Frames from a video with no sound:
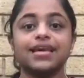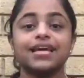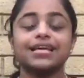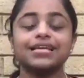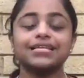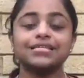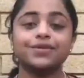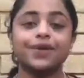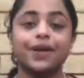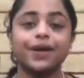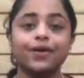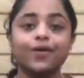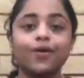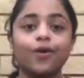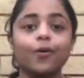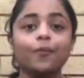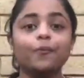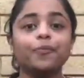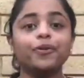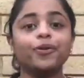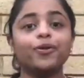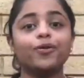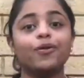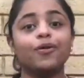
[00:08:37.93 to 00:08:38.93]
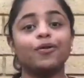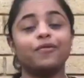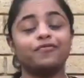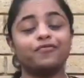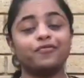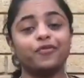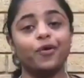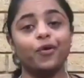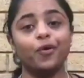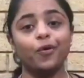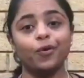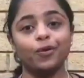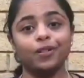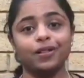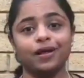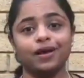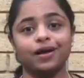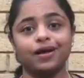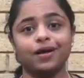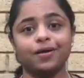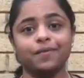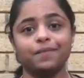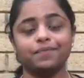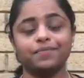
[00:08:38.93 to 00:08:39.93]
So I hope you have all
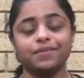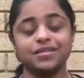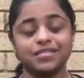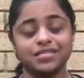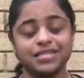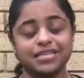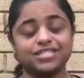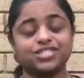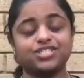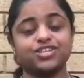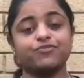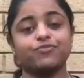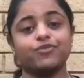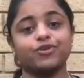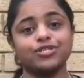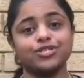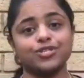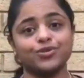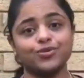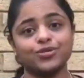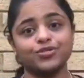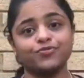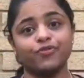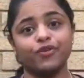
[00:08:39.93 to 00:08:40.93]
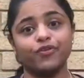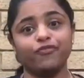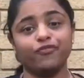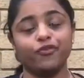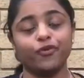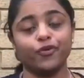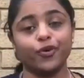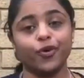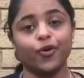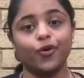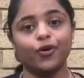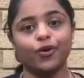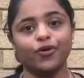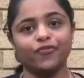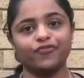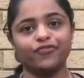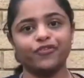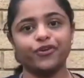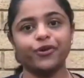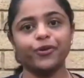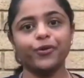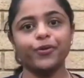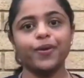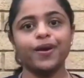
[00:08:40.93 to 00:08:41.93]
this session was useful for all of
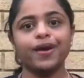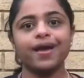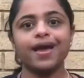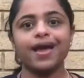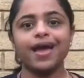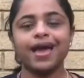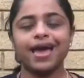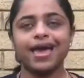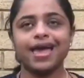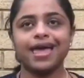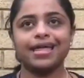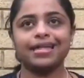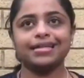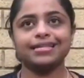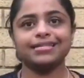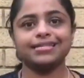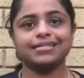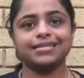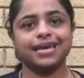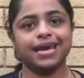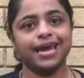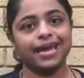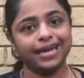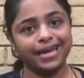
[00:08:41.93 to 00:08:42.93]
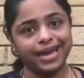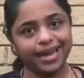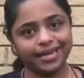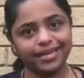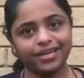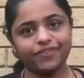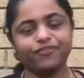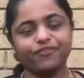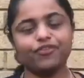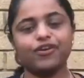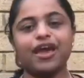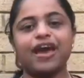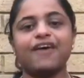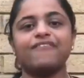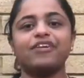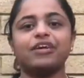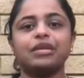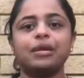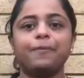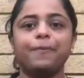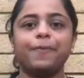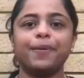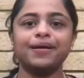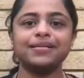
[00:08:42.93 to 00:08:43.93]
you. And again, if you have
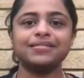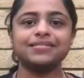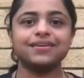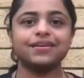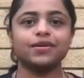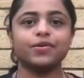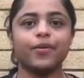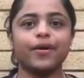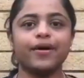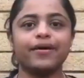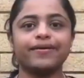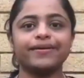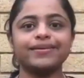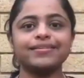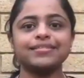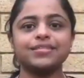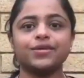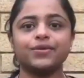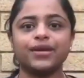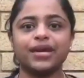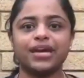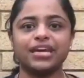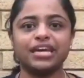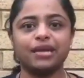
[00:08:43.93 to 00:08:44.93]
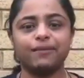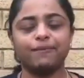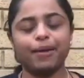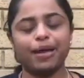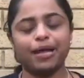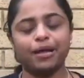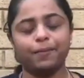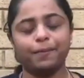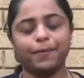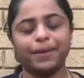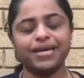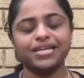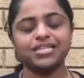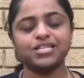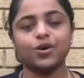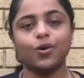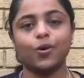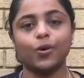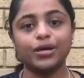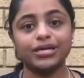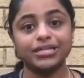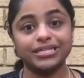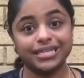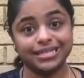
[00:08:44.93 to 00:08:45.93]
any personal queries, you can email me at
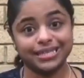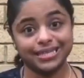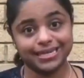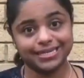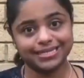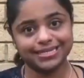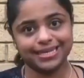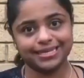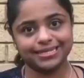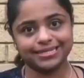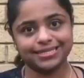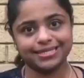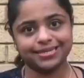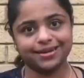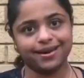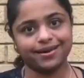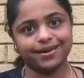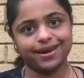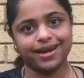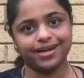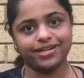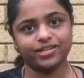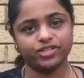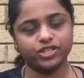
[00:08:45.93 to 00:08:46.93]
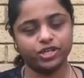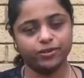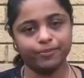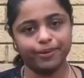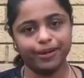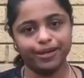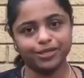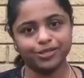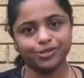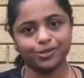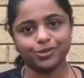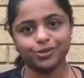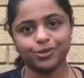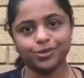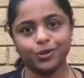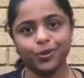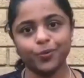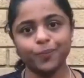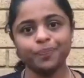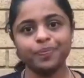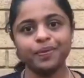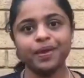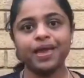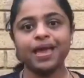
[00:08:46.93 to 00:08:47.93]

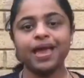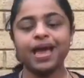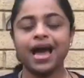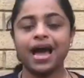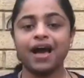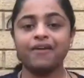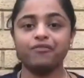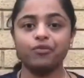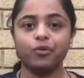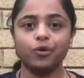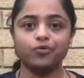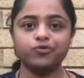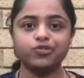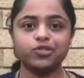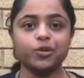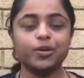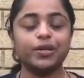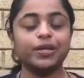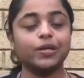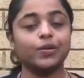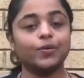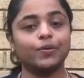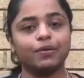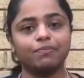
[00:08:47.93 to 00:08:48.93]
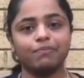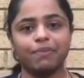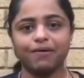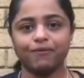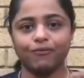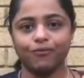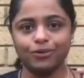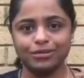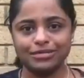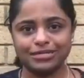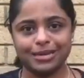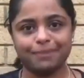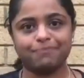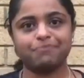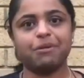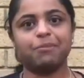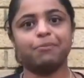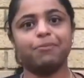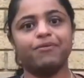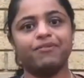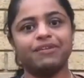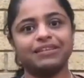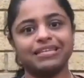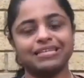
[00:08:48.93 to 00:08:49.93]
oet369@gmail.com. I've also included my WhatsApp
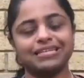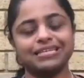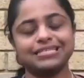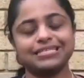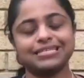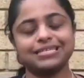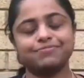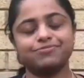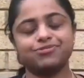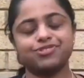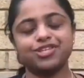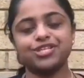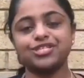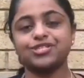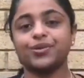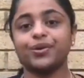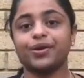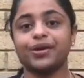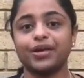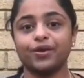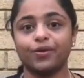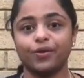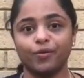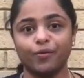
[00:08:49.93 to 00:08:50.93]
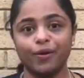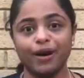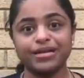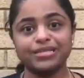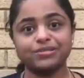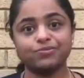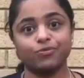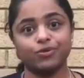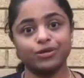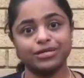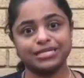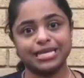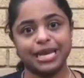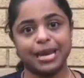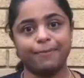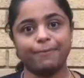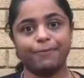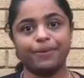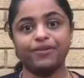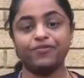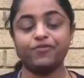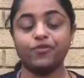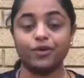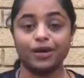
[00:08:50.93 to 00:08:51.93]
number with the description, so you can always WhatsApp
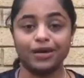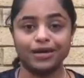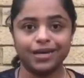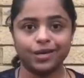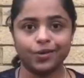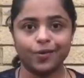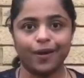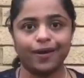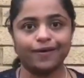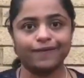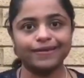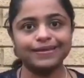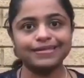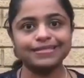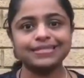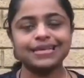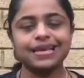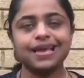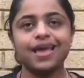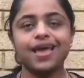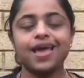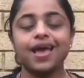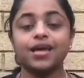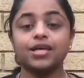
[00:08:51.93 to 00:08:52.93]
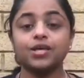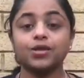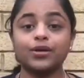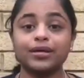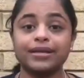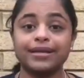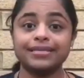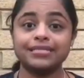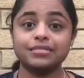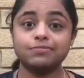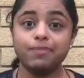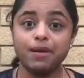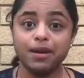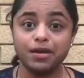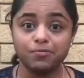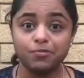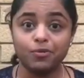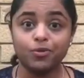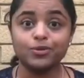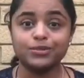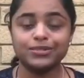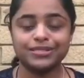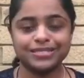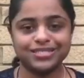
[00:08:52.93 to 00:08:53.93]
me for any queries. You can expect
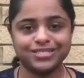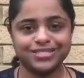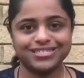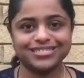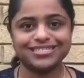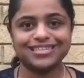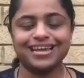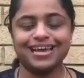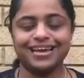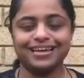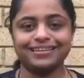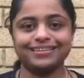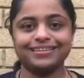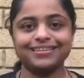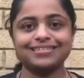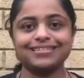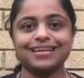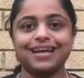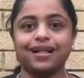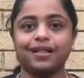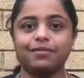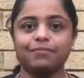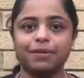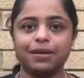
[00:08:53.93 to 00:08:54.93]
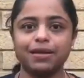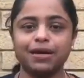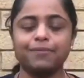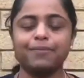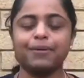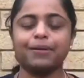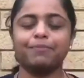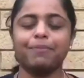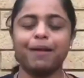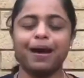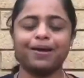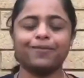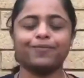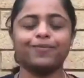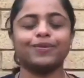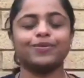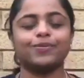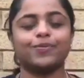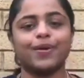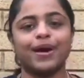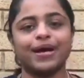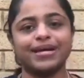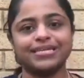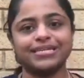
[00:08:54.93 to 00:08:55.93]
more sessions like this. I'll be coming back
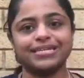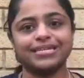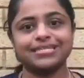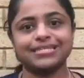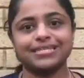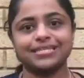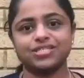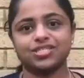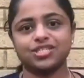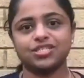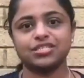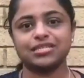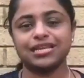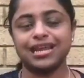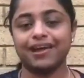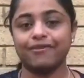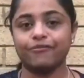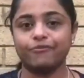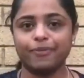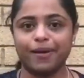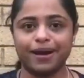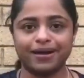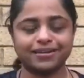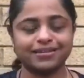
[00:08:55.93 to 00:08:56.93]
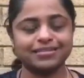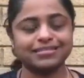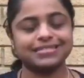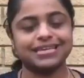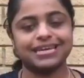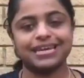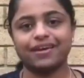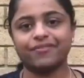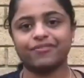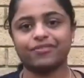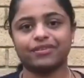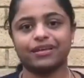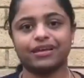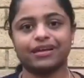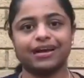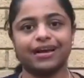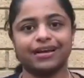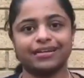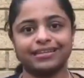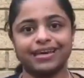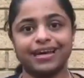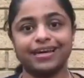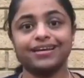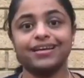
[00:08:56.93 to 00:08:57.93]
with writing sessions, live practice, and everything
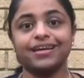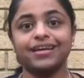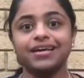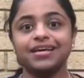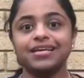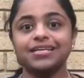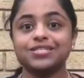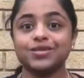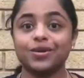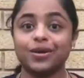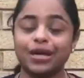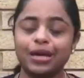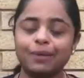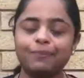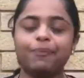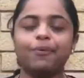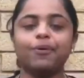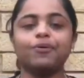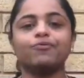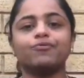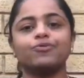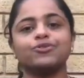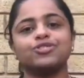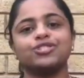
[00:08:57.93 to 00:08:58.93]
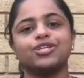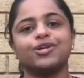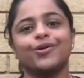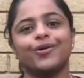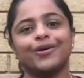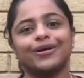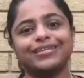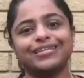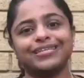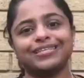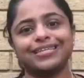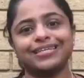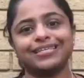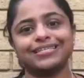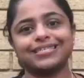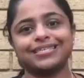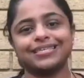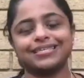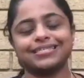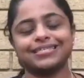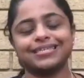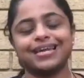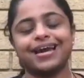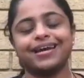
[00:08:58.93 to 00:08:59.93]
like that. So keep on watching
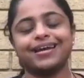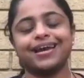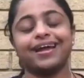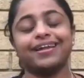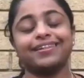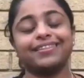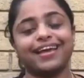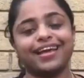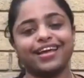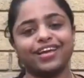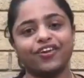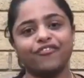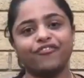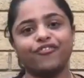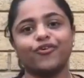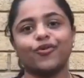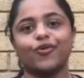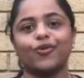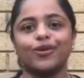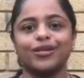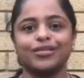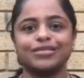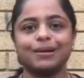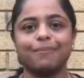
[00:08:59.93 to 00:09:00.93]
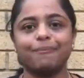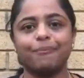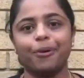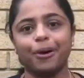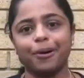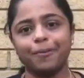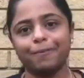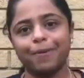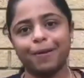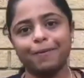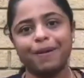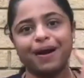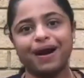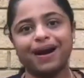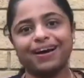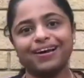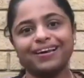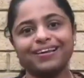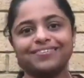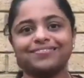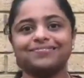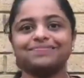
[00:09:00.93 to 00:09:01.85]
OET369, and thank you for all your support. Bye bye.